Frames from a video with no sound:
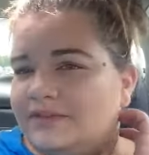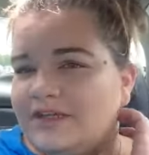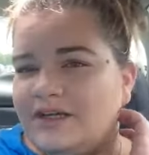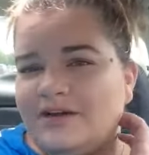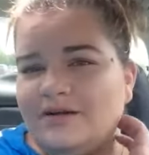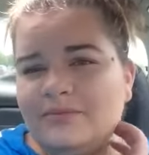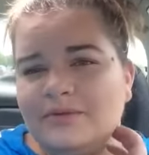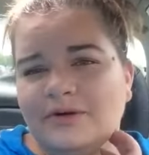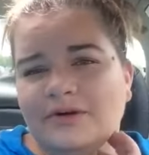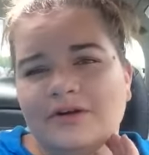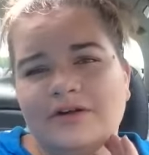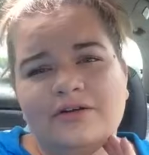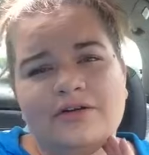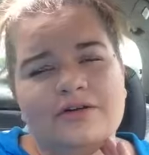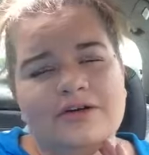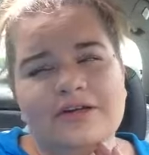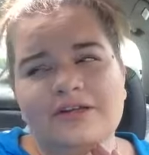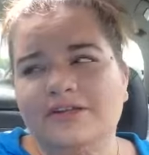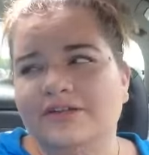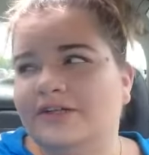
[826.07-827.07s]
and I'm hurting a
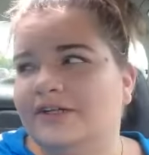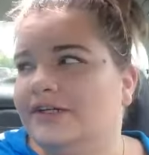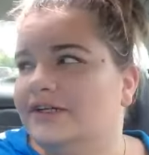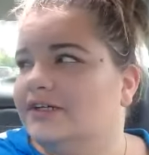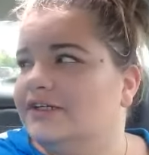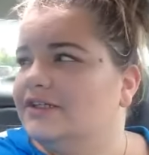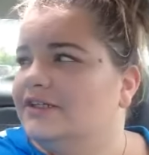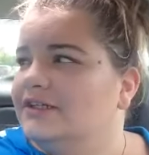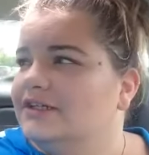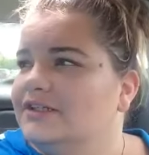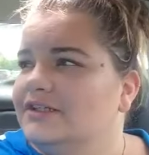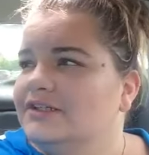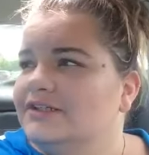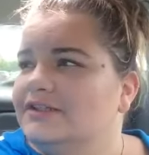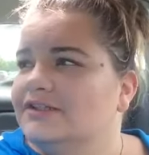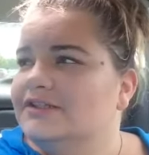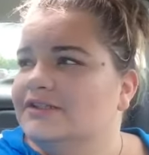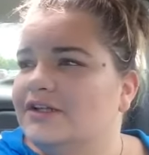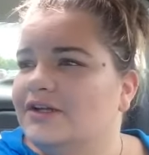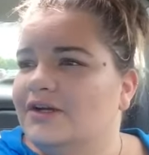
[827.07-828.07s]
lot through here.
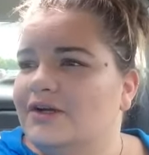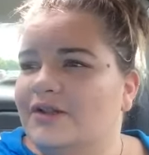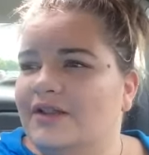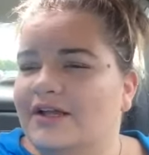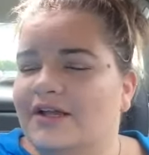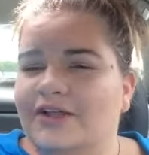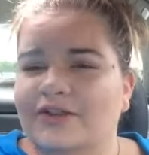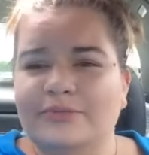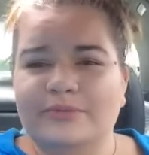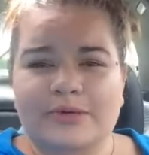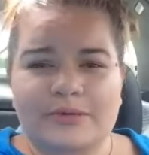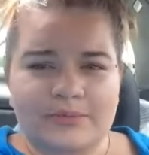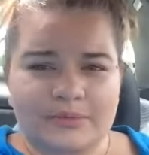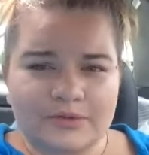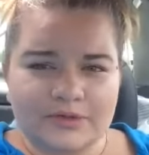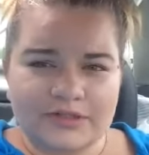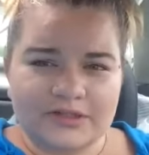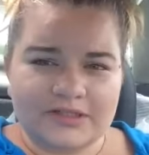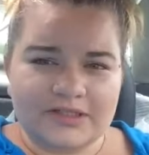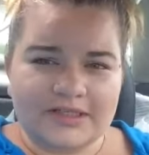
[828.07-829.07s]
So like other
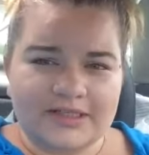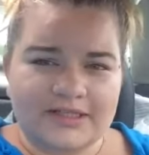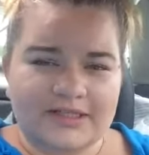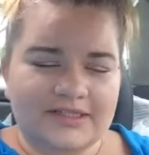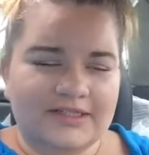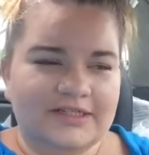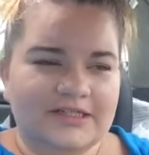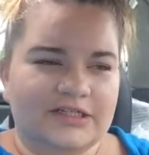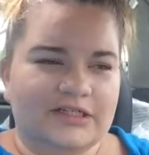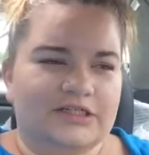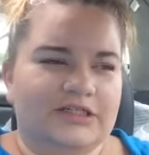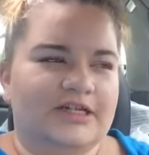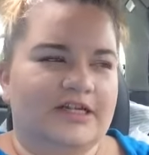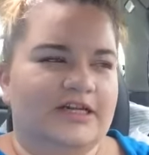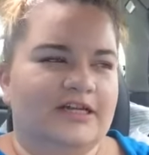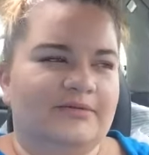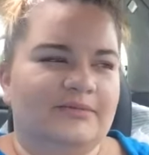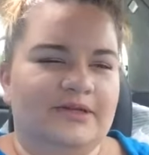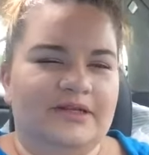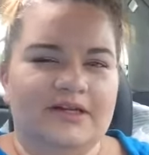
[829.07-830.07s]
people are just like
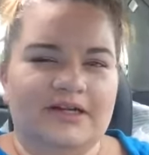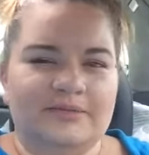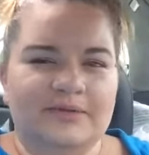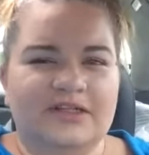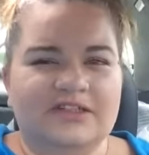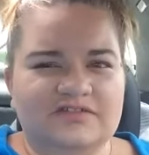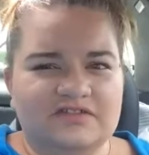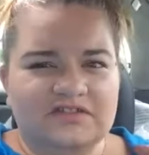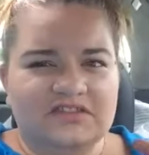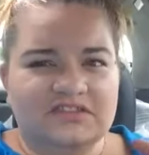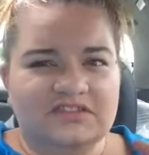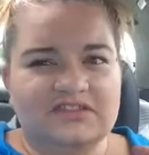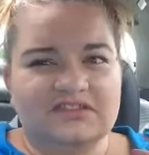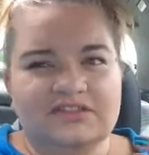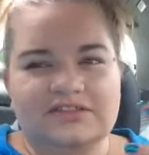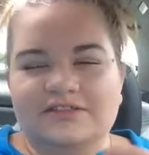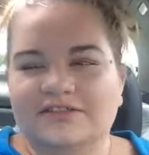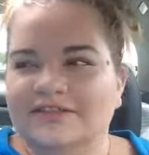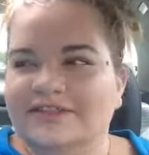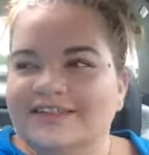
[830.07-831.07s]
irritating me and I'm
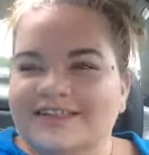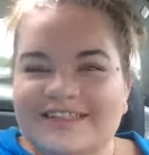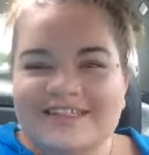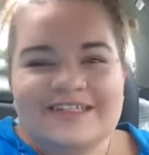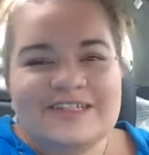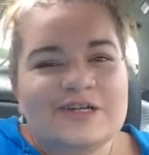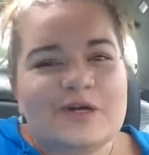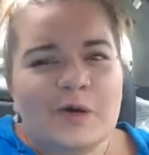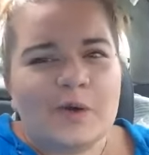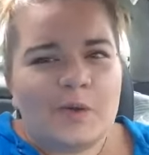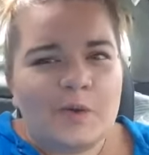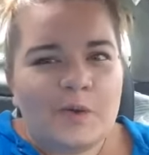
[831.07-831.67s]
like, go